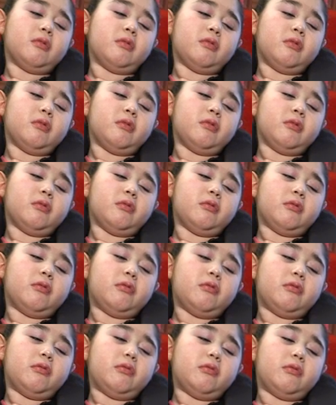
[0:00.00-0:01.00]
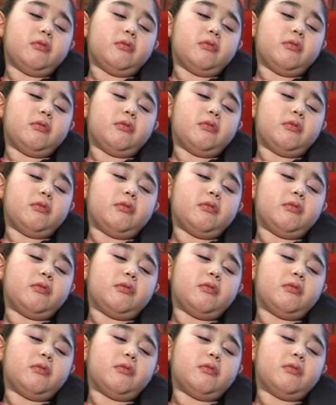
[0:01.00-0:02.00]

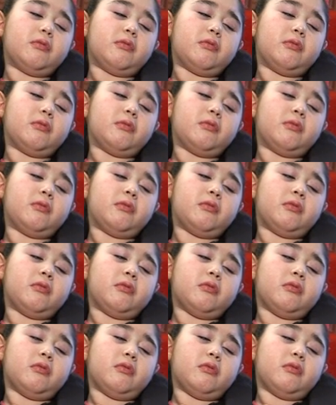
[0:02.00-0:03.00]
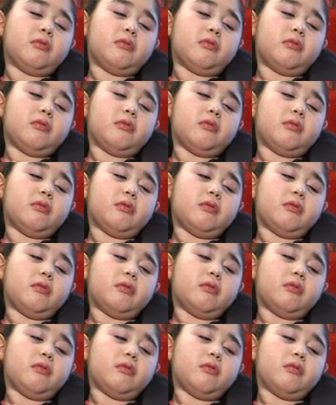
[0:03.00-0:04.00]

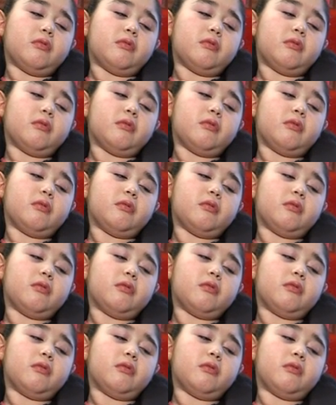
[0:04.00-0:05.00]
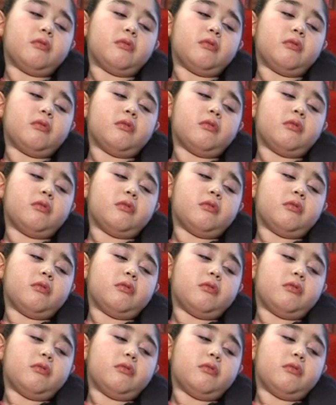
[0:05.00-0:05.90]
The person shown says nothing.